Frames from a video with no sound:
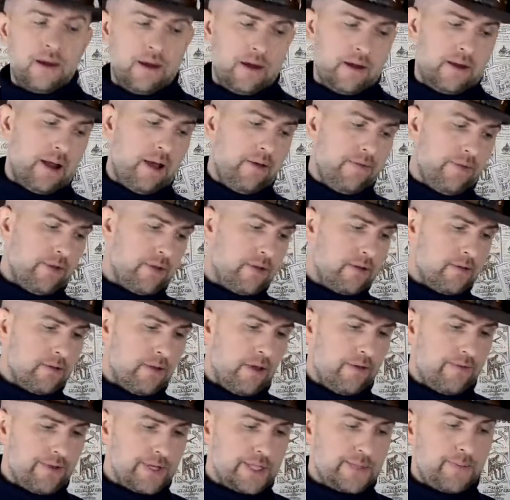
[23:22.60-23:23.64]

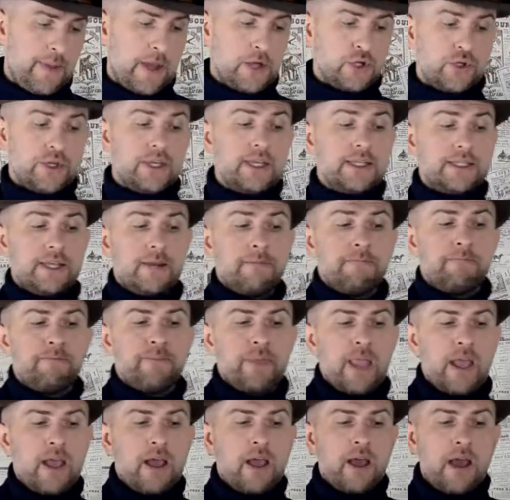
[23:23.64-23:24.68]
Nothing special, easy.
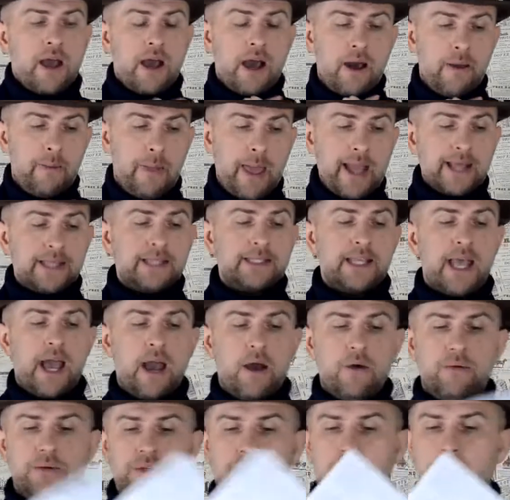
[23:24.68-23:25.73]
Next
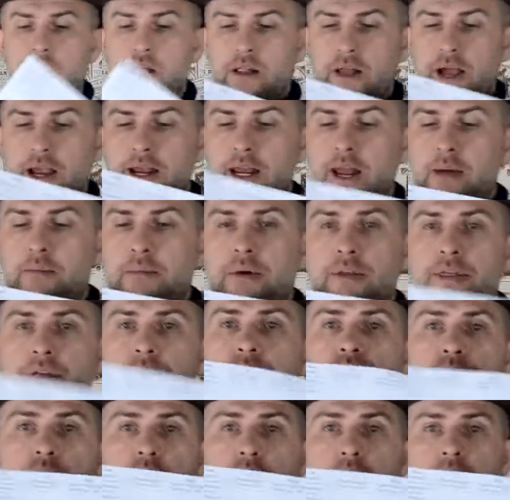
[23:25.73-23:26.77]
sound, line number
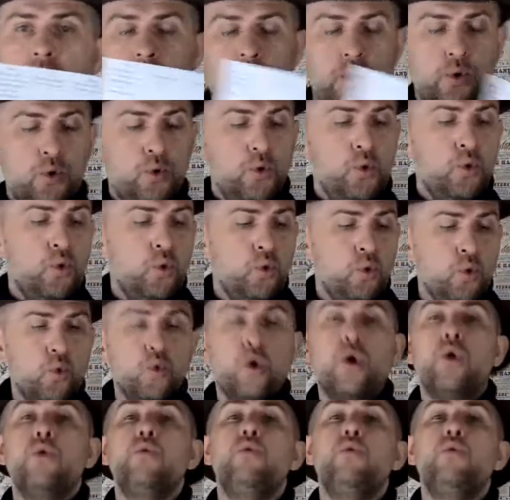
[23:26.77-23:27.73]
3, ooh.